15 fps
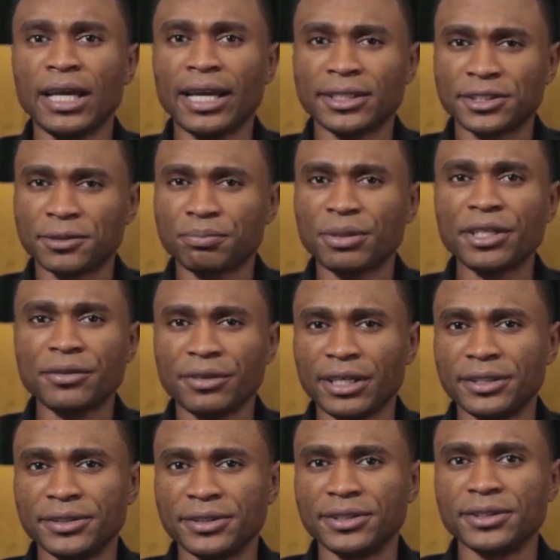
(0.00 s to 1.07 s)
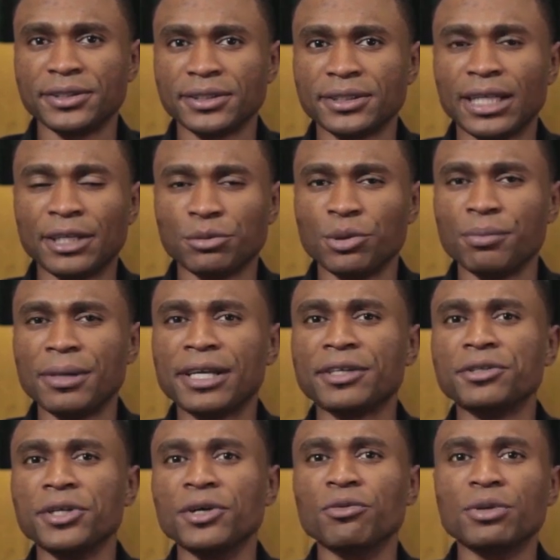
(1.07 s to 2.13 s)
experiences that will make
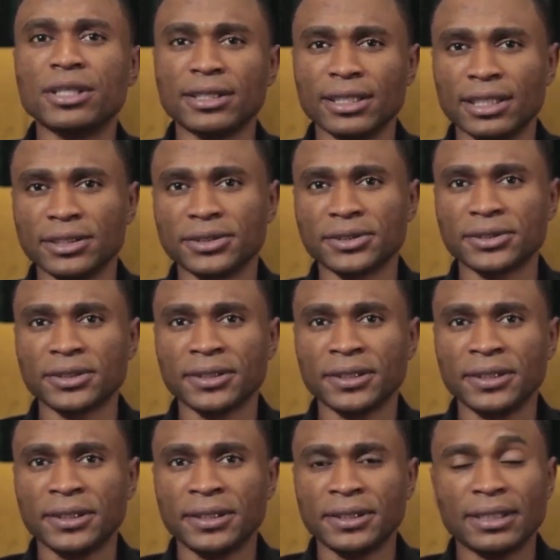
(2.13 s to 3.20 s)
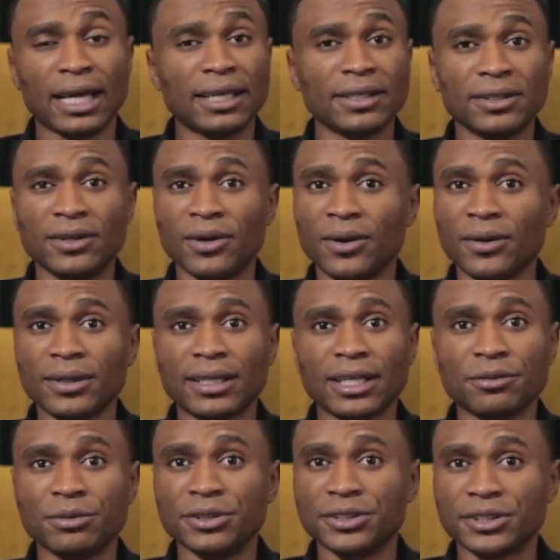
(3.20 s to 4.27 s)
you a witness that the God
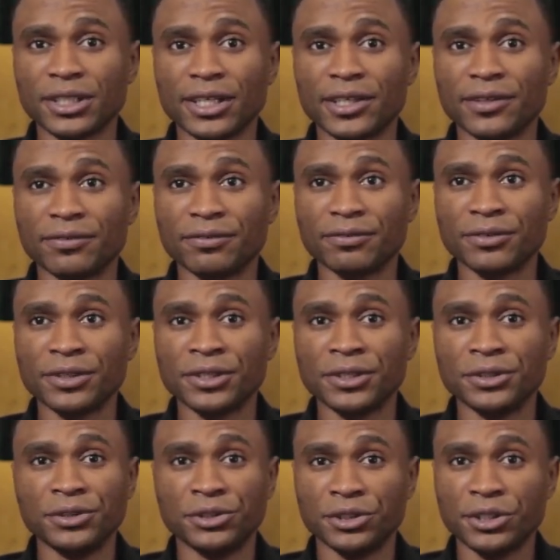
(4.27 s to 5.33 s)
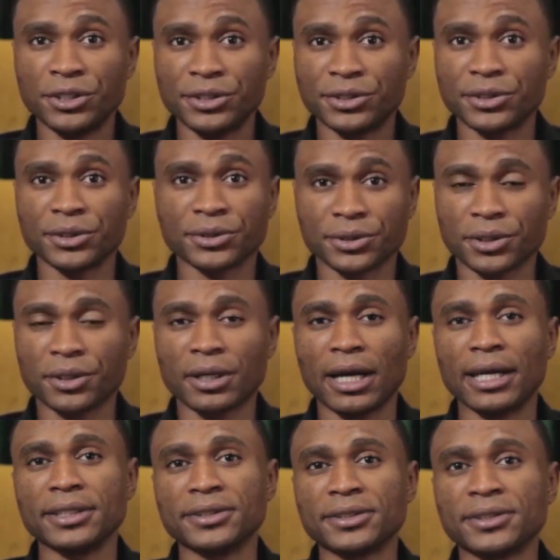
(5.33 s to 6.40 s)
that we serve, Jesus
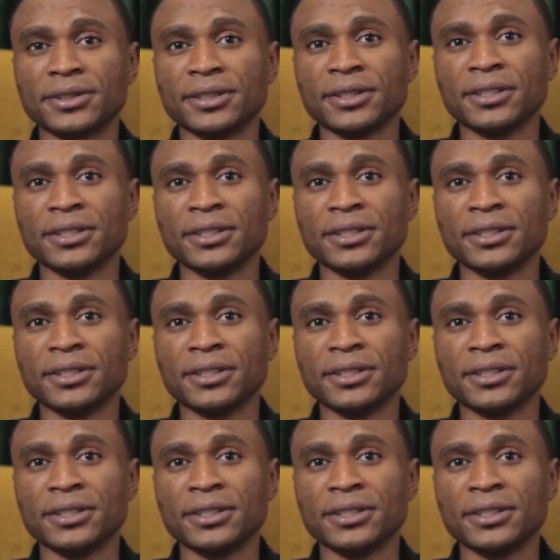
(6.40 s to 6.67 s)
Christ,